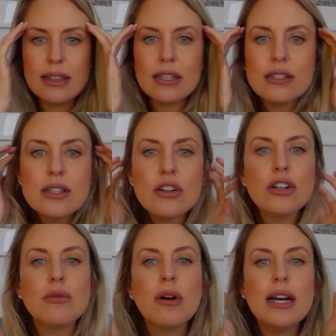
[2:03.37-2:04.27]
This
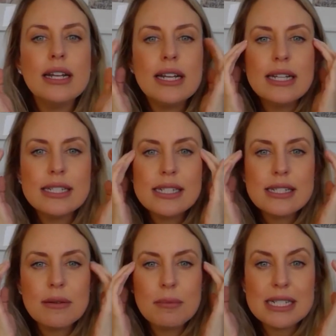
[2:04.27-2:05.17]
third one is
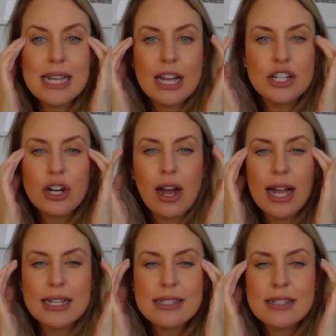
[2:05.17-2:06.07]
beside your
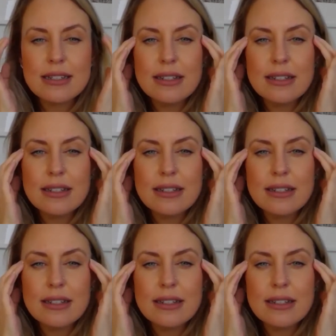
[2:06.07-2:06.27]
eyes.